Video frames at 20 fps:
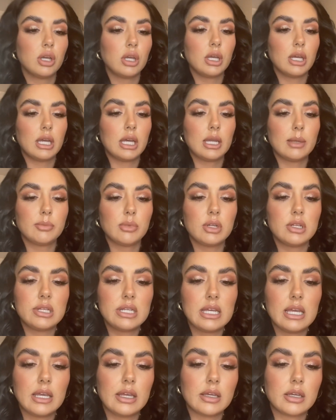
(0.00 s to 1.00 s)
And I'm gonna
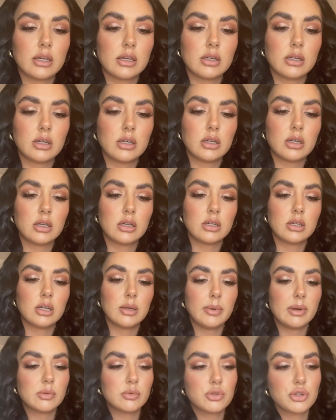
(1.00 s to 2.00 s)
take
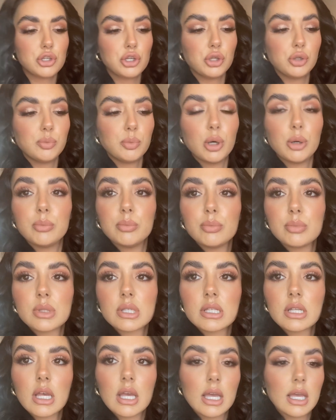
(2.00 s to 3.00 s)
about 2 pumps
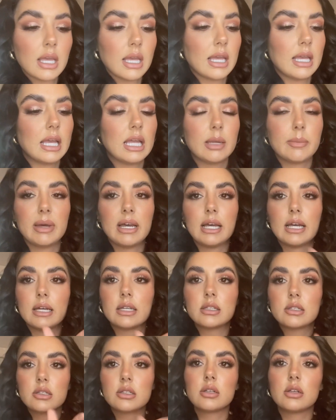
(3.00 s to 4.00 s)
in my
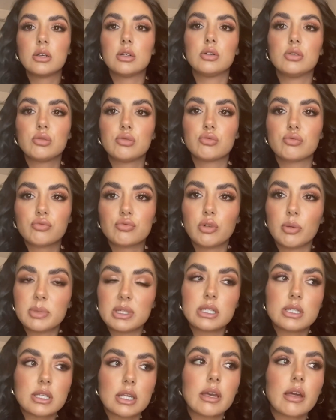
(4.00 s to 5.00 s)
hand, rub it
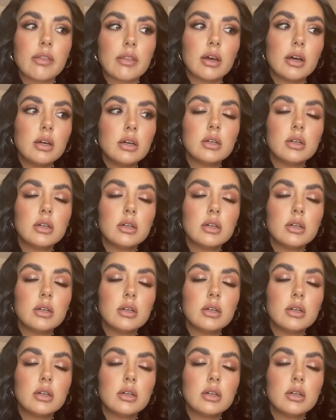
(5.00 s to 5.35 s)
together,